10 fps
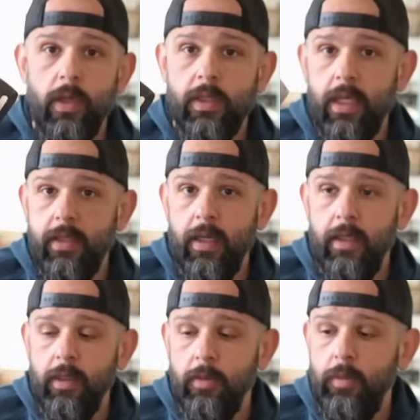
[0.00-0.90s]

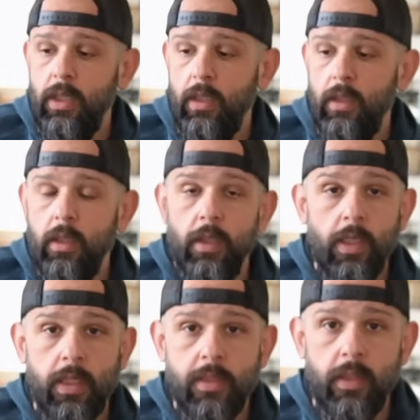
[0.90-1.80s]
titanium
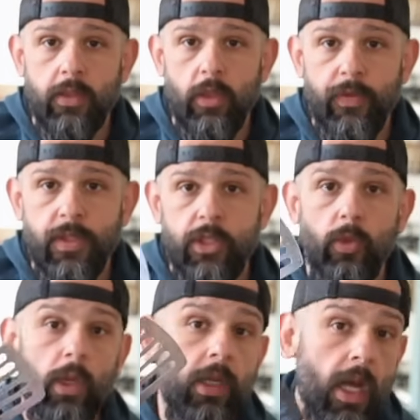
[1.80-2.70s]
nonstick surface,
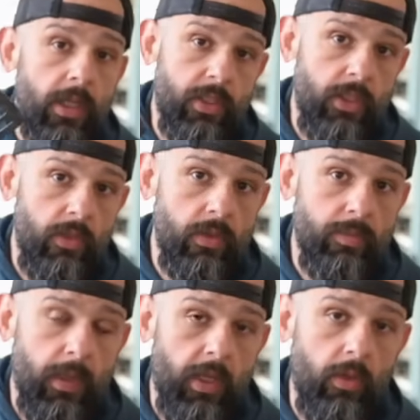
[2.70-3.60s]
you are not to use
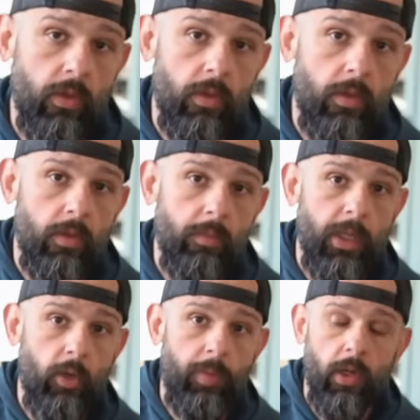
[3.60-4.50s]
metal
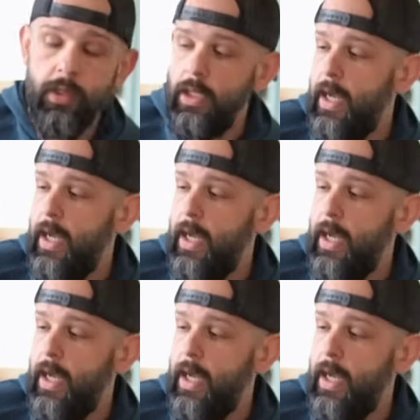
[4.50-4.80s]
parts.